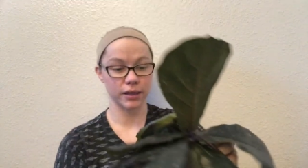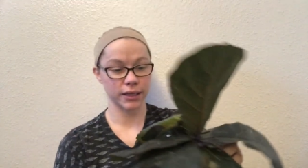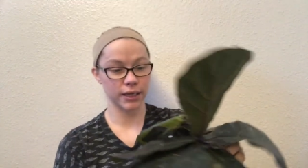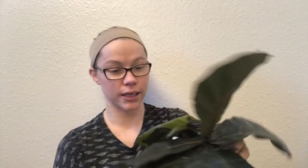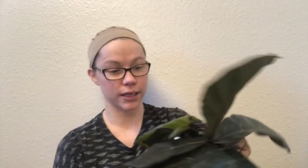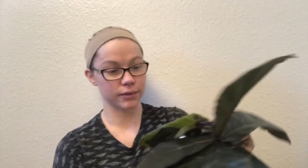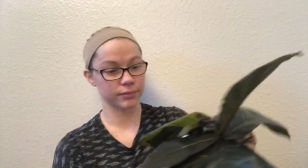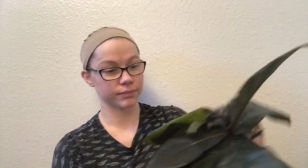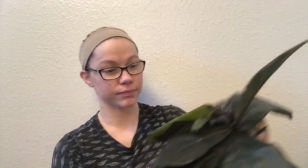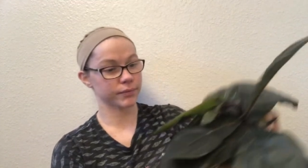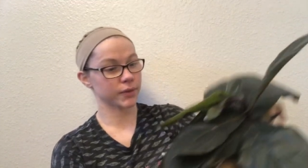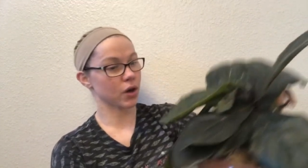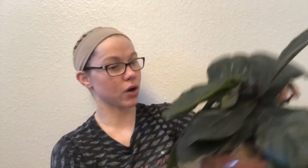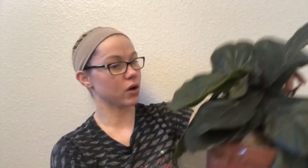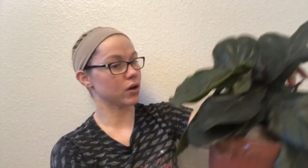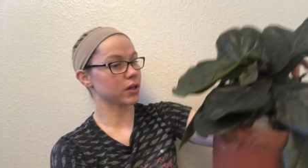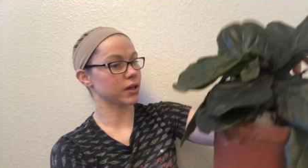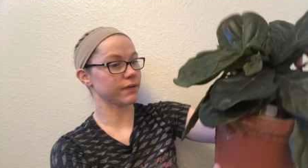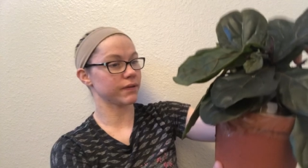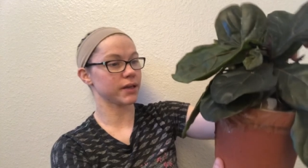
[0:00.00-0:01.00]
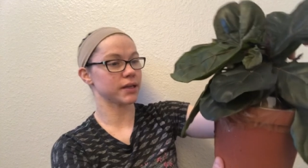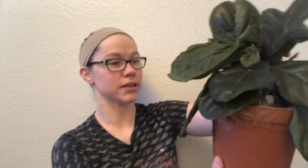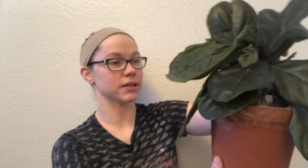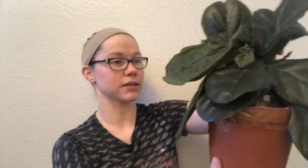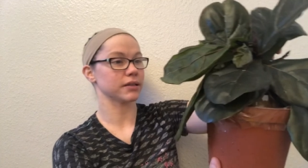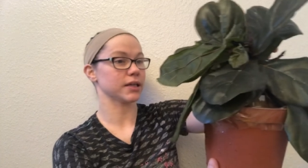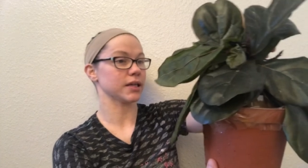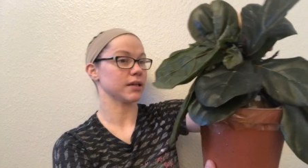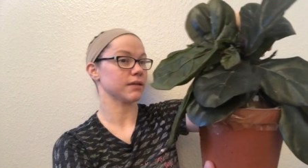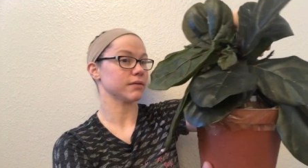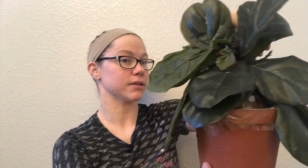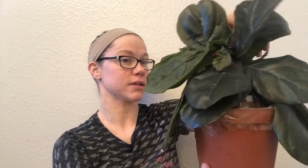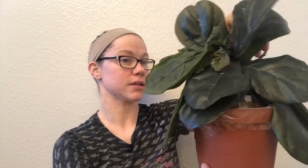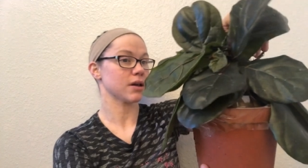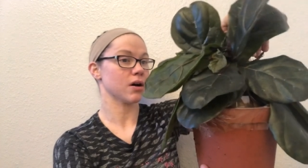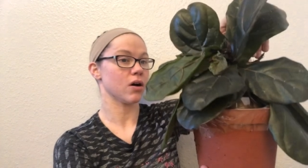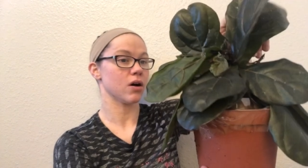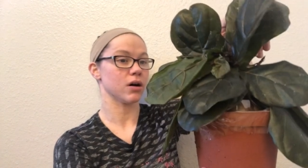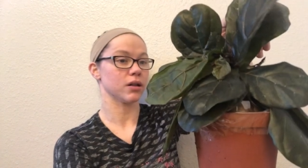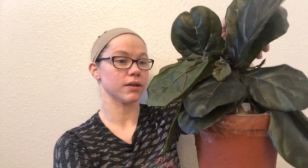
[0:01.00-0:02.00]
looking. All of his
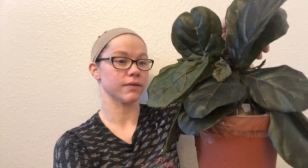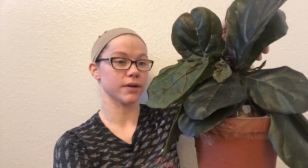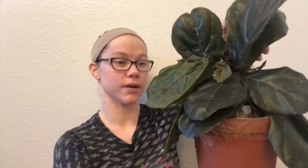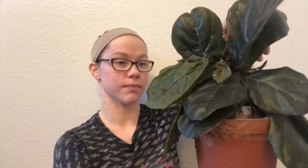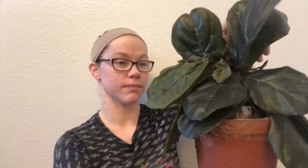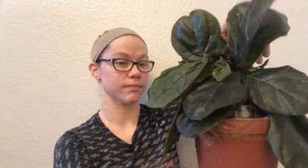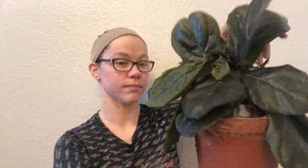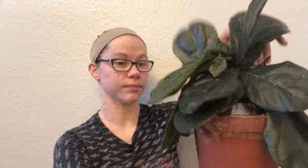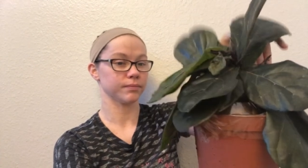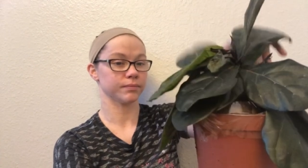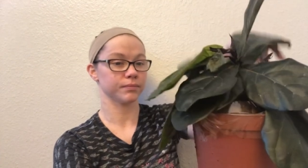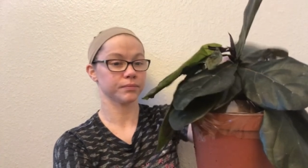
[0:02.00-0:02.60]
leaves, all of them.